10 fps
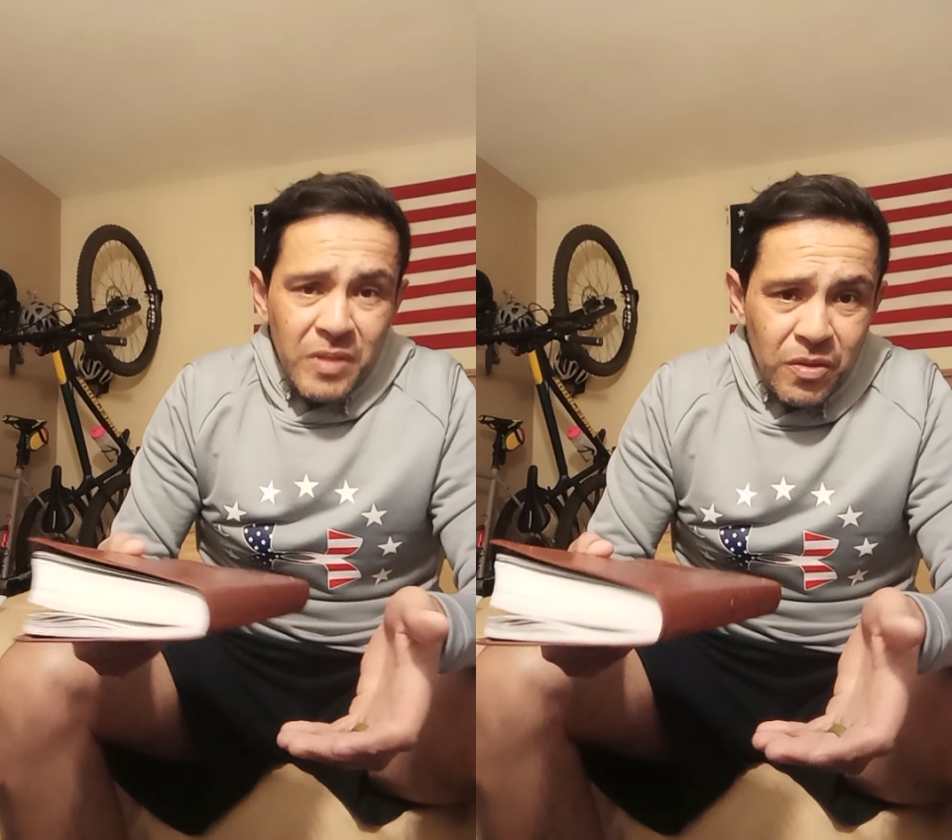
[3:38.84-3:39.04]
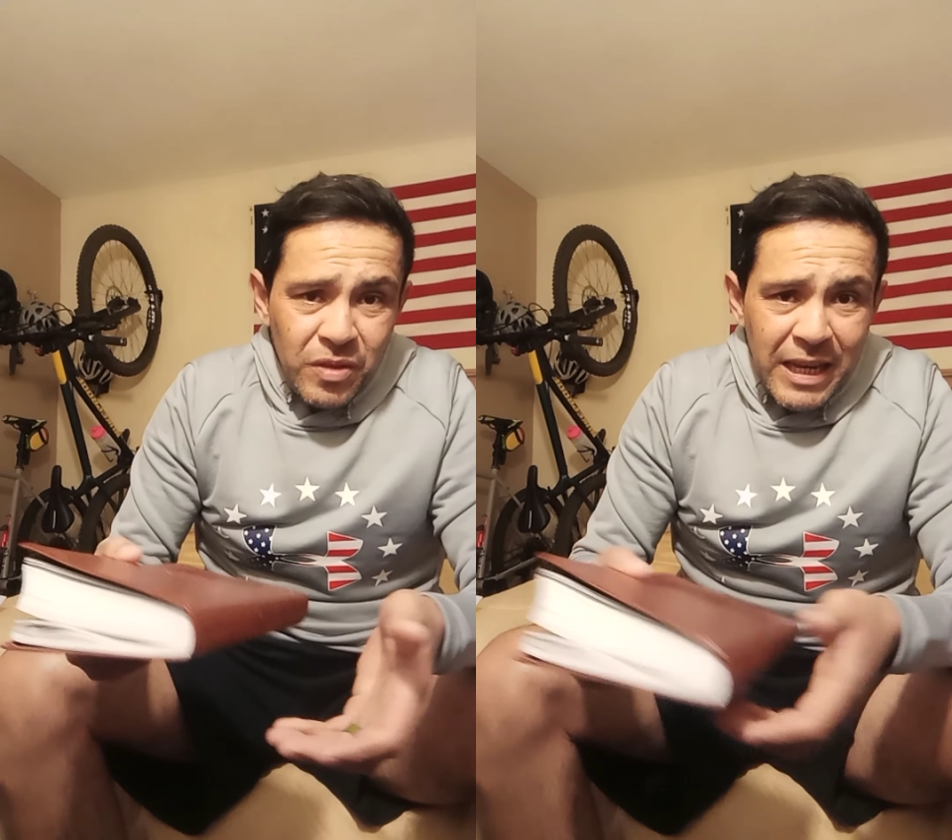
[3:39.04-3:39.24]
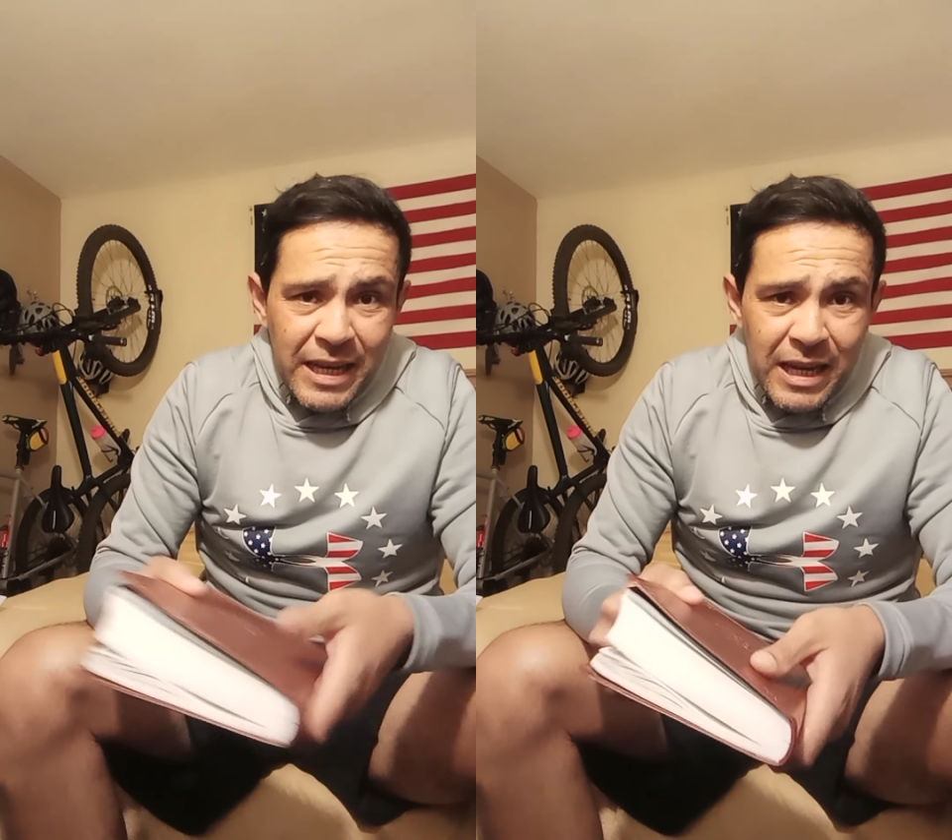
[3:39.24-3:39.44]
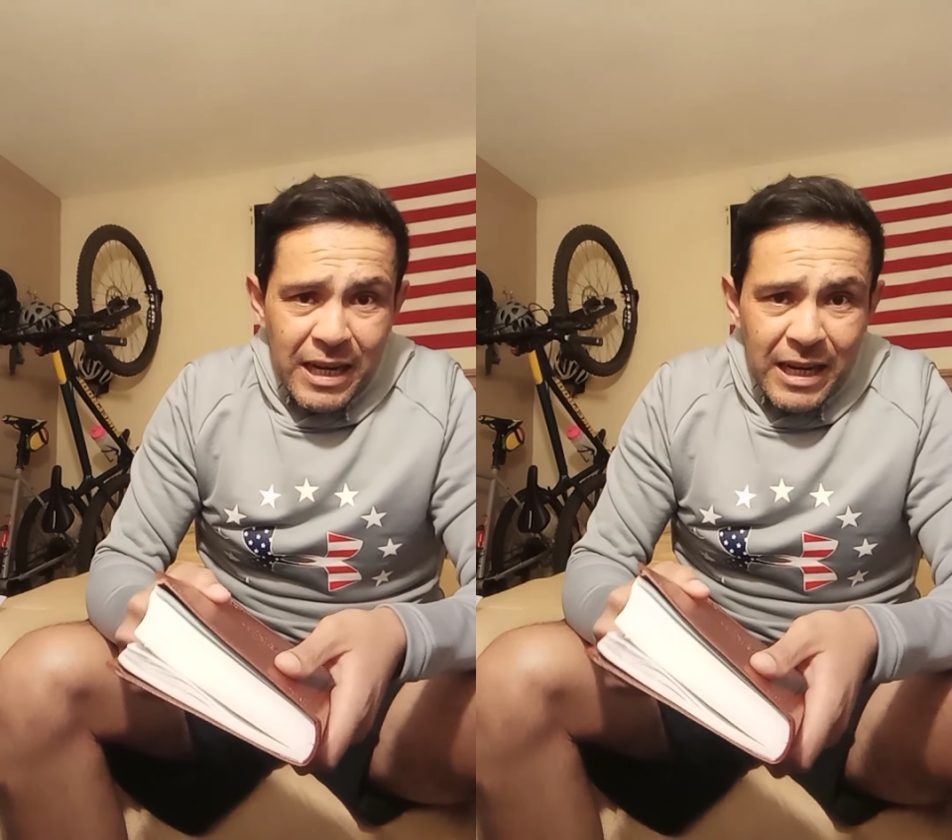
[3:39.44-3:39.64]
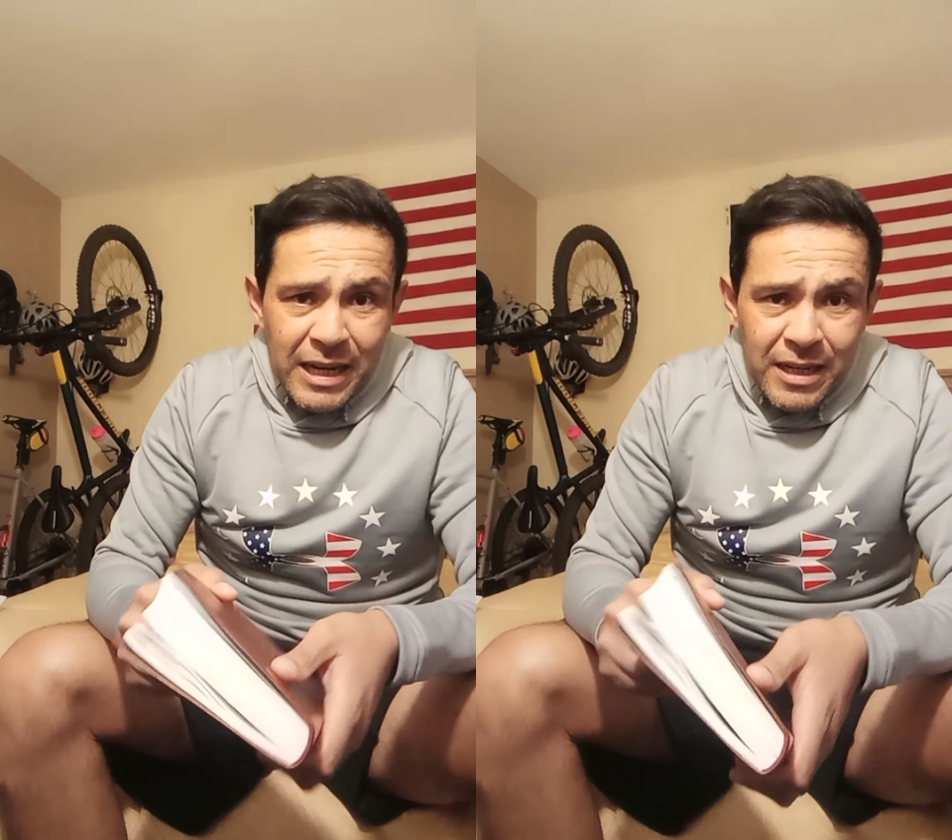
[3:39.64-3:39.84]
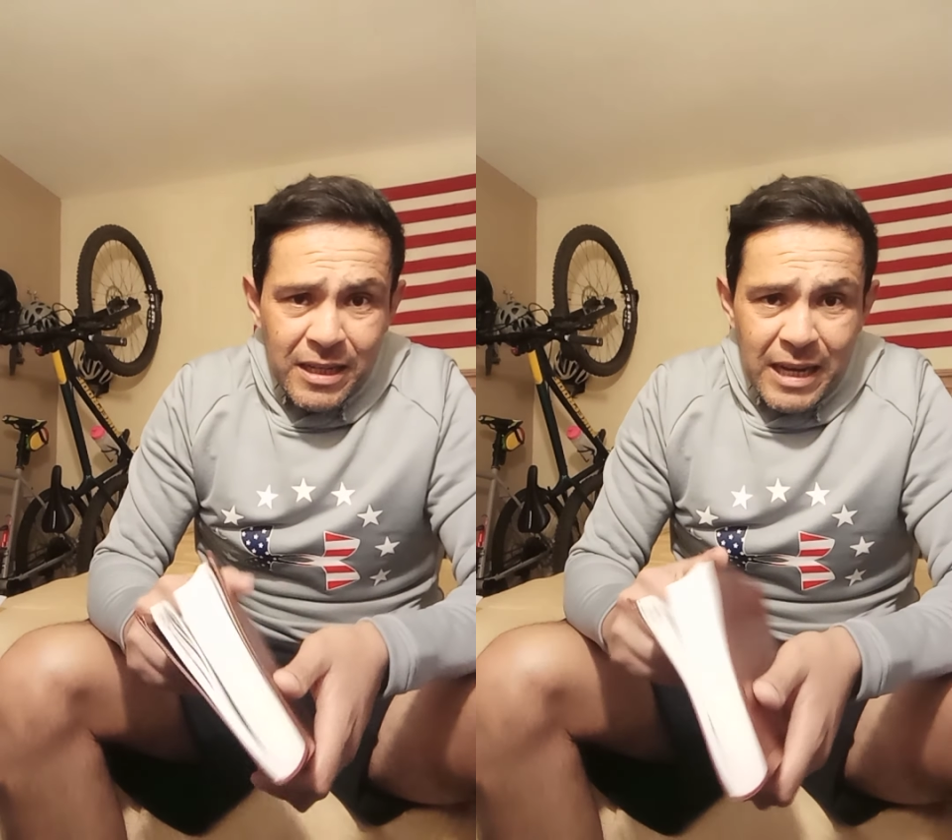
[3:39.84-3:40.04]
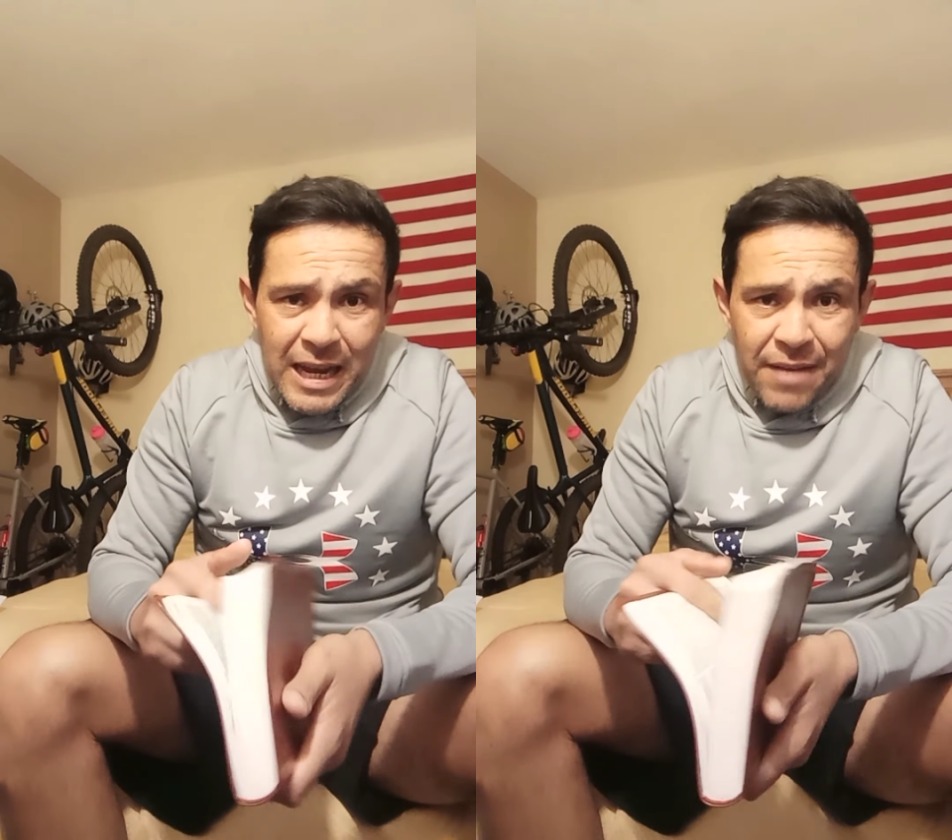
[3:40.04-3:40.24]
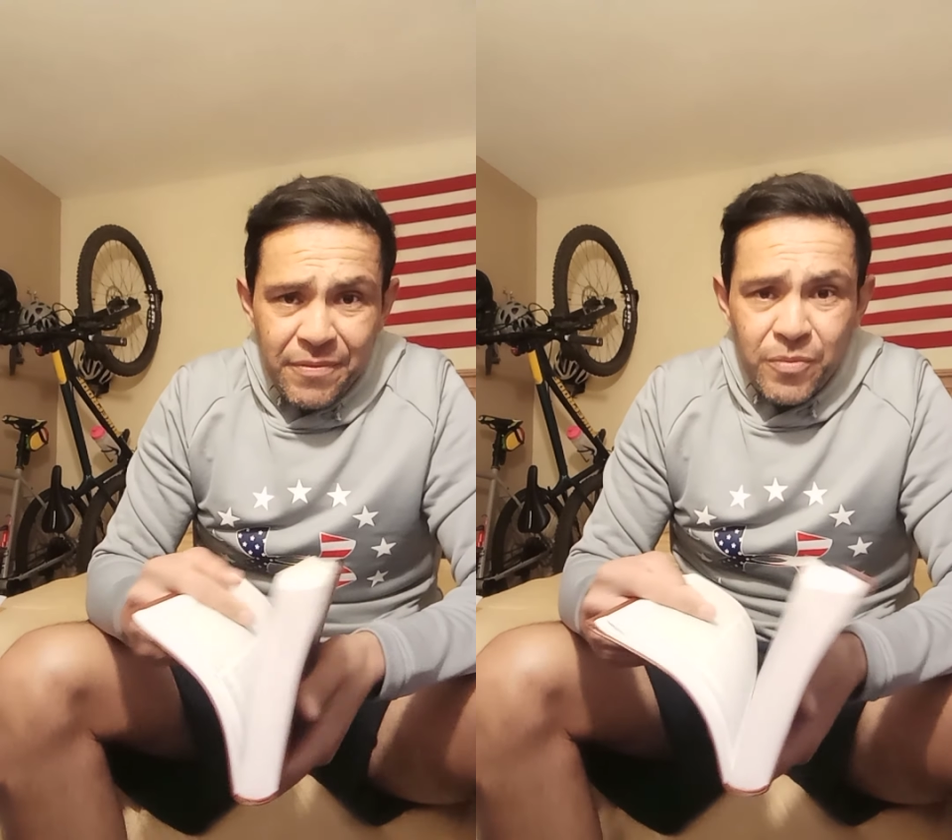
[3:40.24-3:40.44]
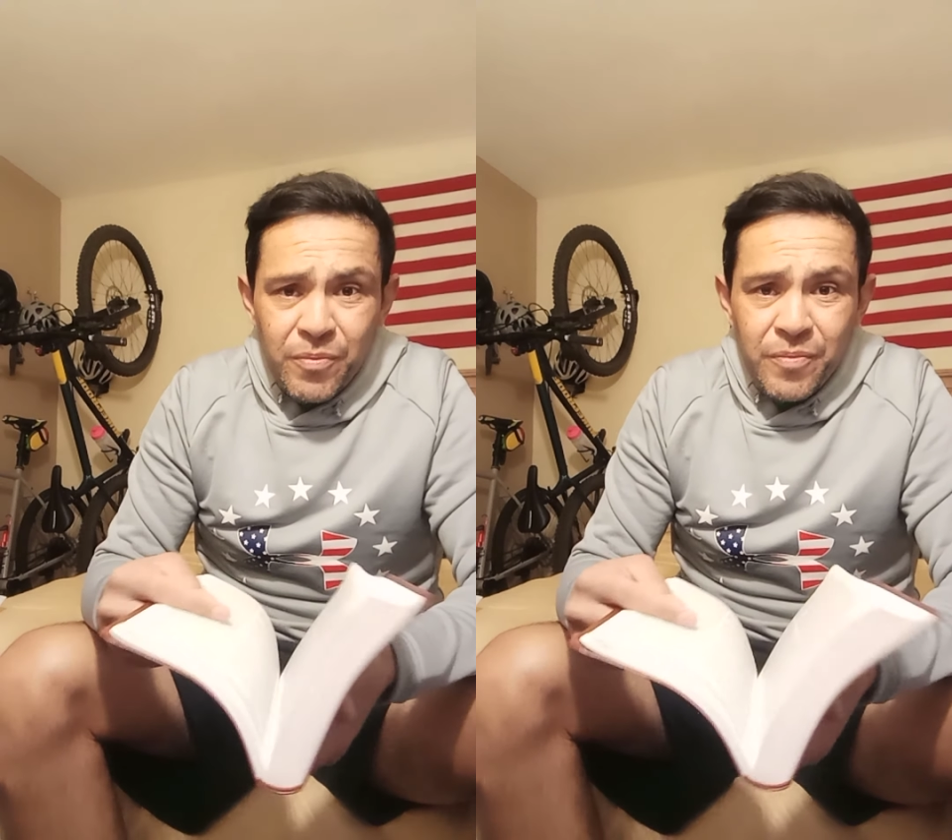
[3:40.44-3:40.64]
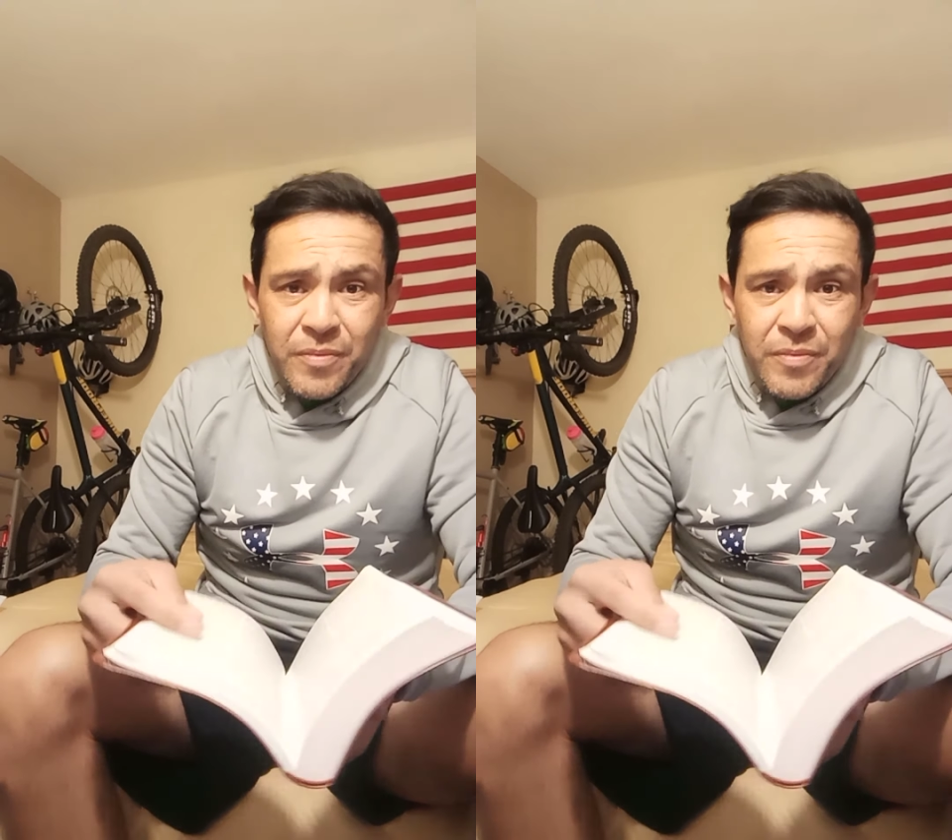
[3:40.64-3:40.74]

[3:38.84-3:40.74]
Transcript: Today I got I have to